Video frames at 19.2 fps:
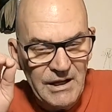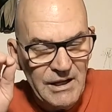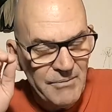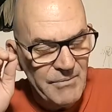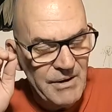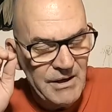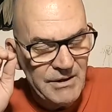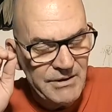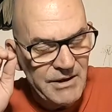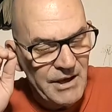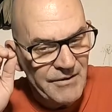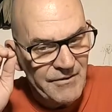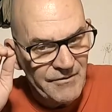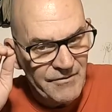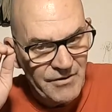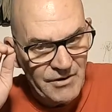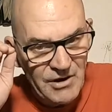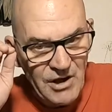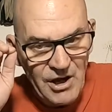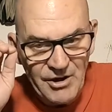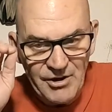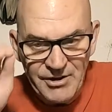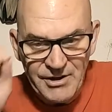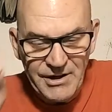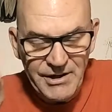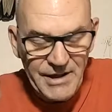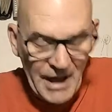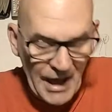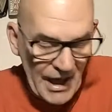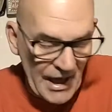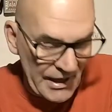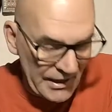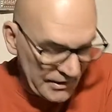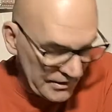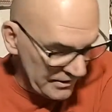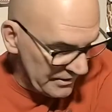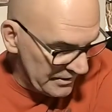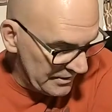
It may take them for longer to die,